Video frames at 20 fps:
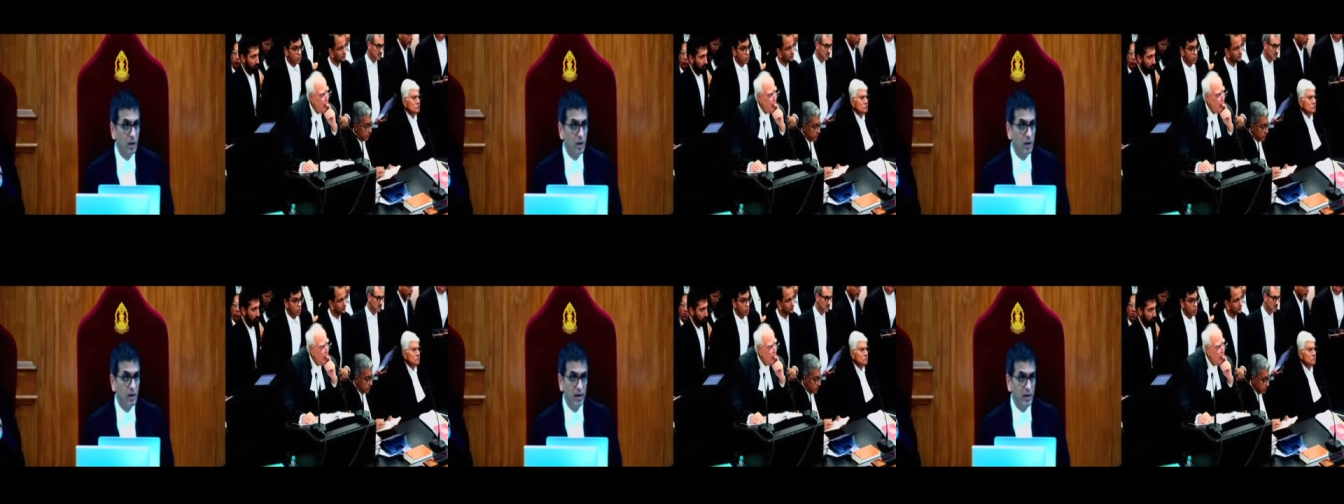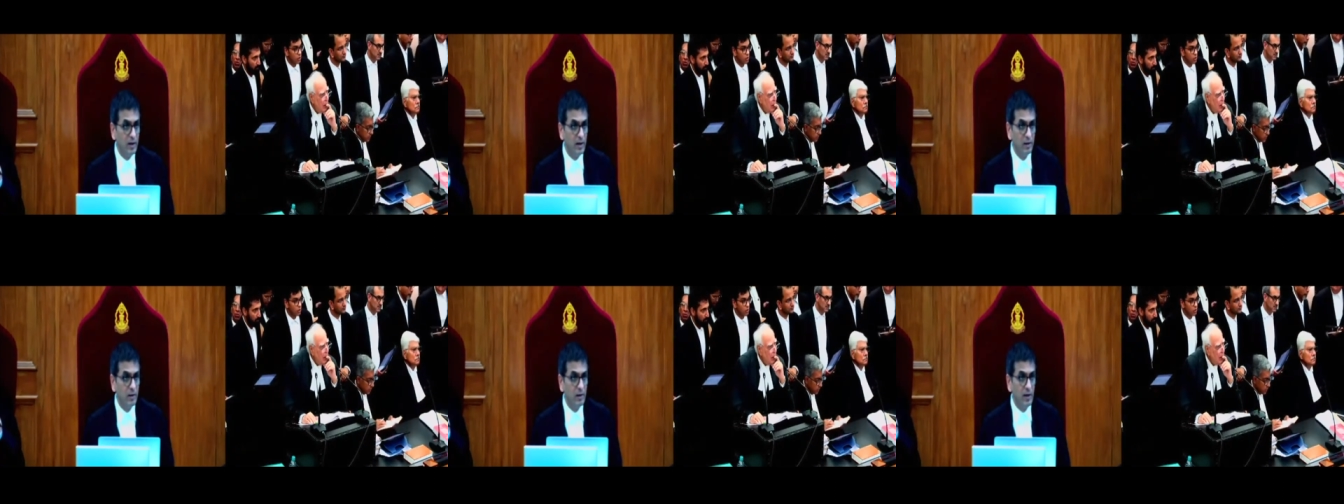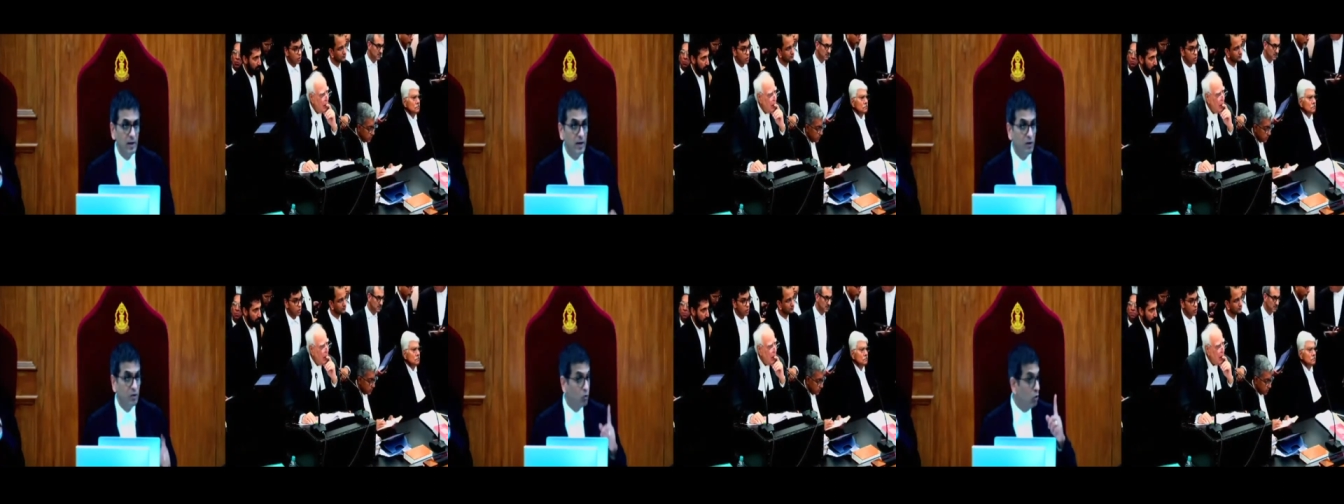Right?
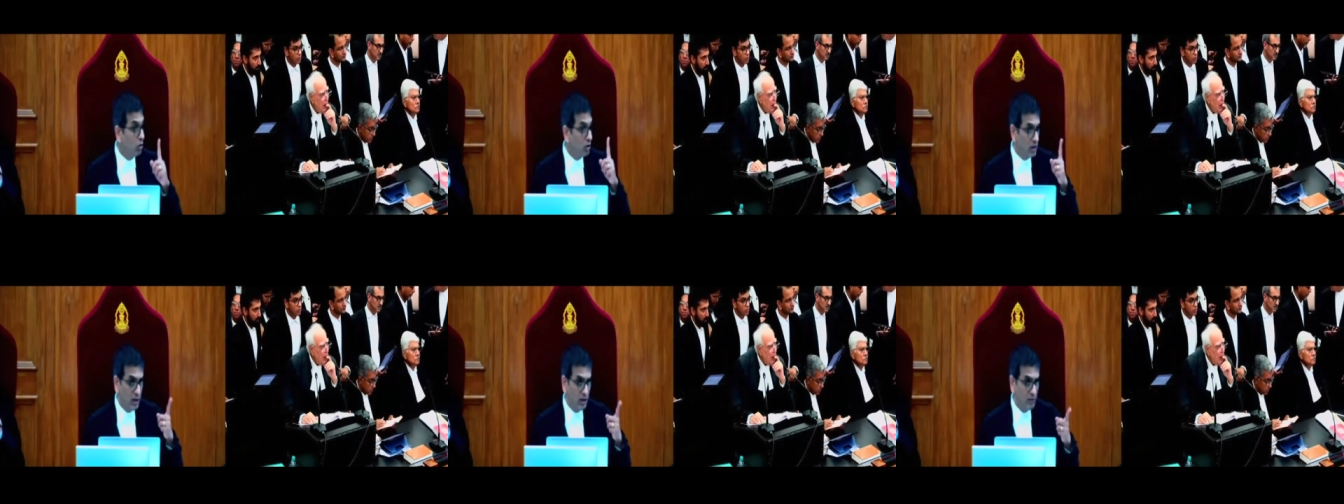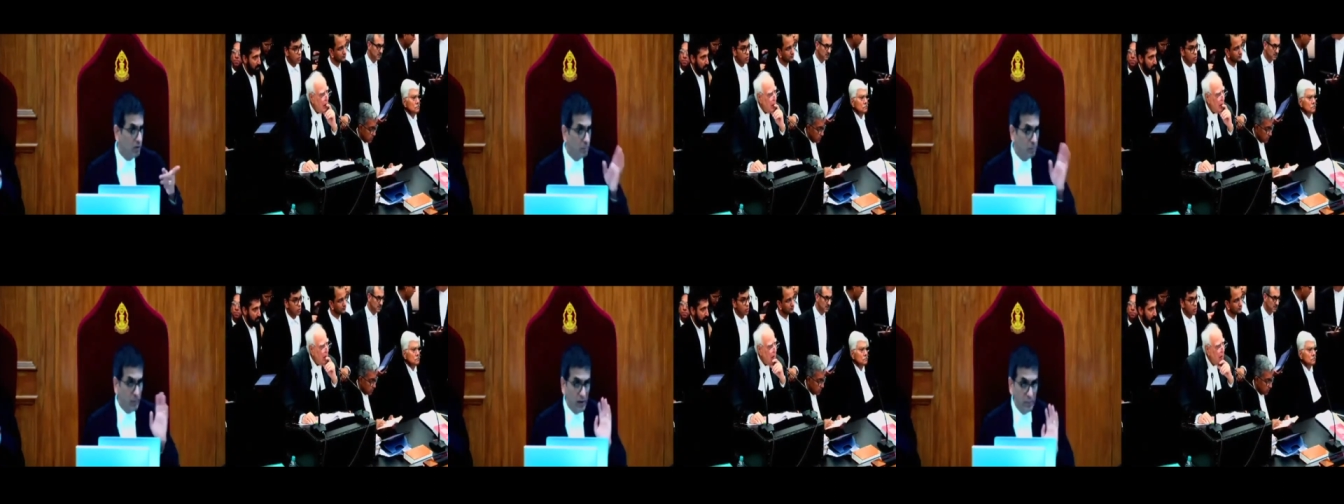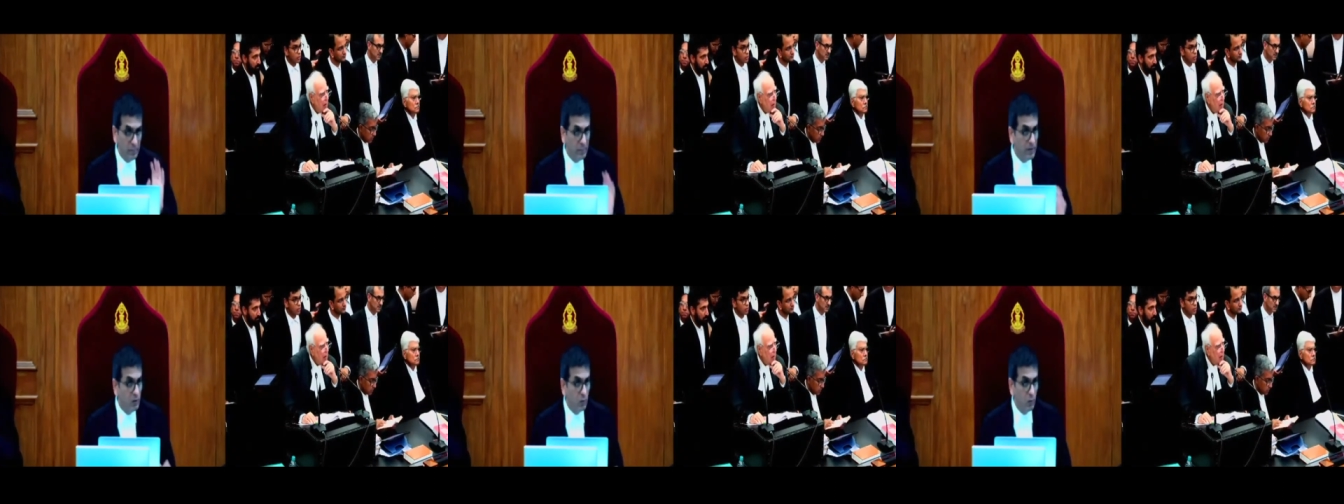It's not covered by
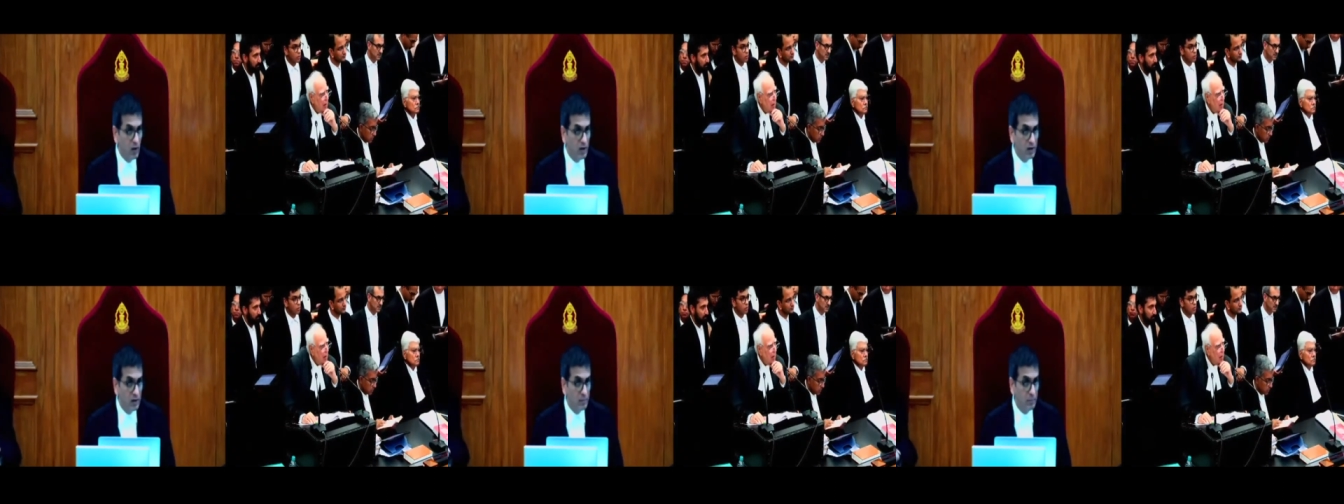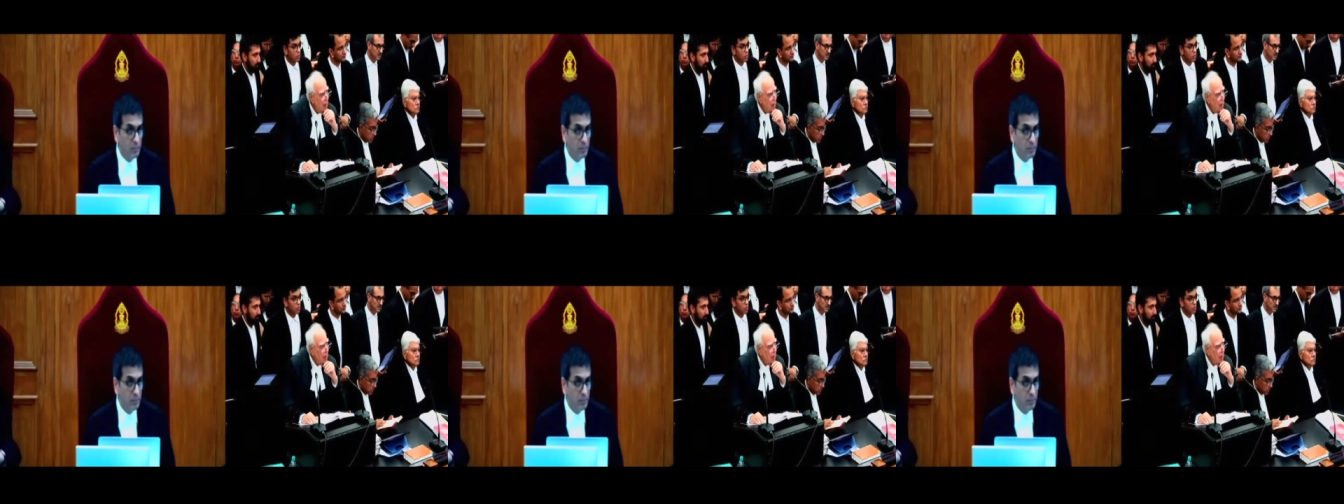B1.